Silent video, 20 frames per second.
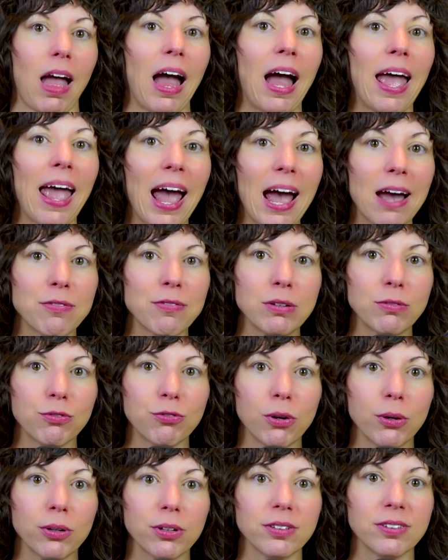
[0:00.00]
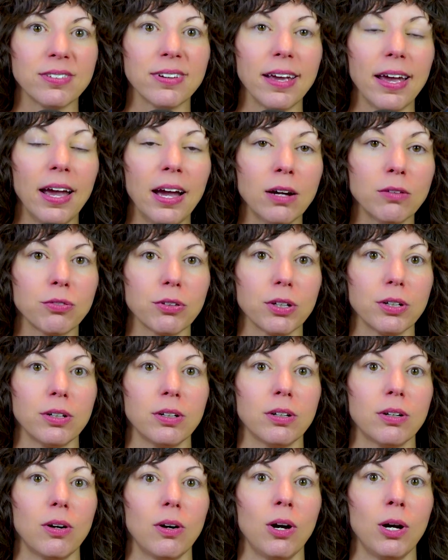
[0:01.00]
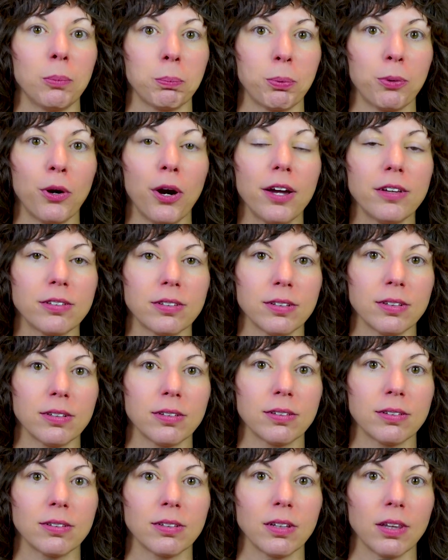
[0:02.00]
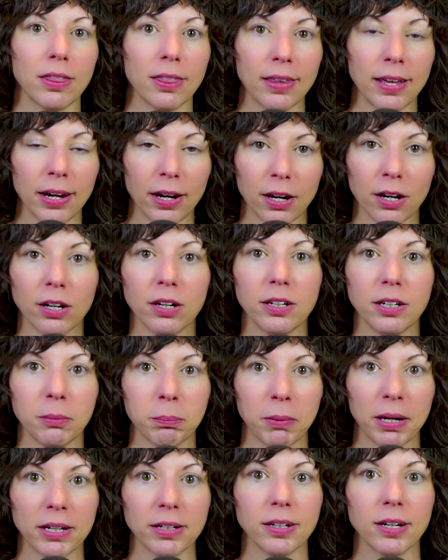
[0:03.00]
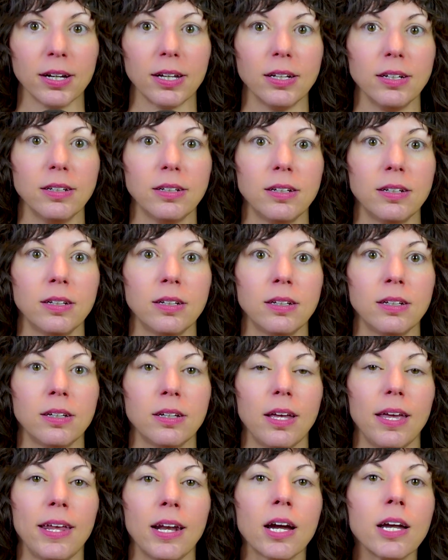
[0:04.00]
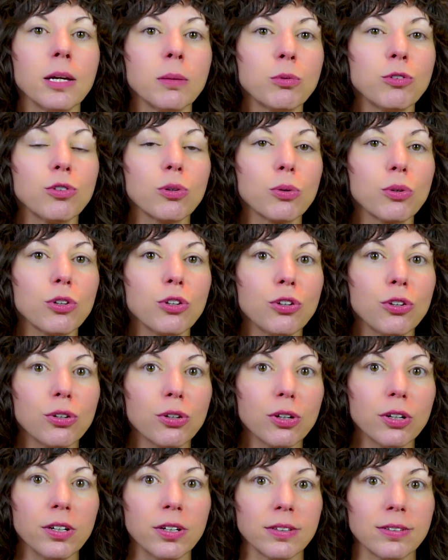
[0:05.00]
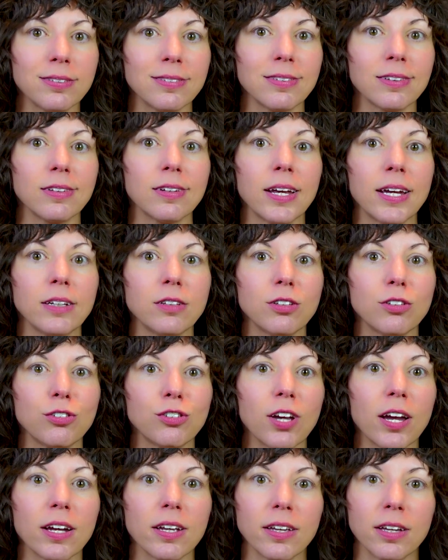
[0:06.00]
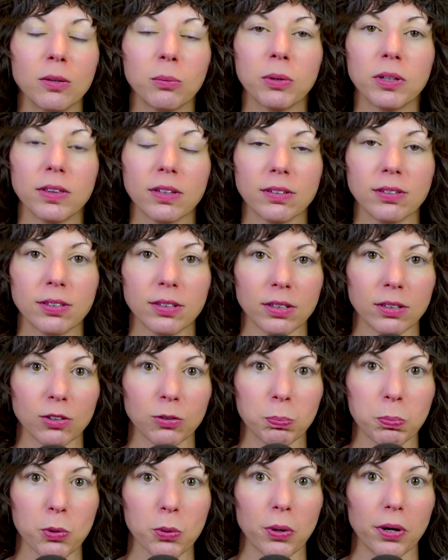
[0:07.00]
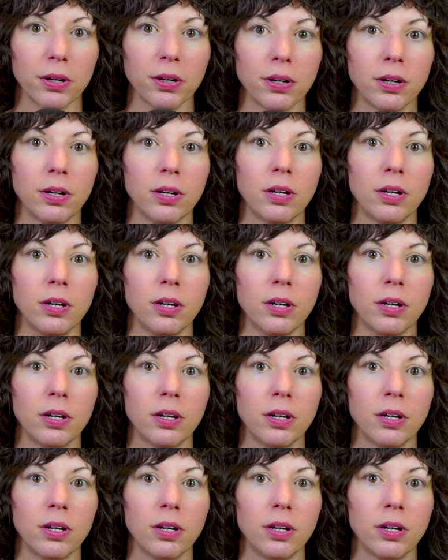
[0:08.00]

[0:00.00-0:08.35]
I haven't focused ever on presence there in my gut. And I am so curious today to check in with this and explore.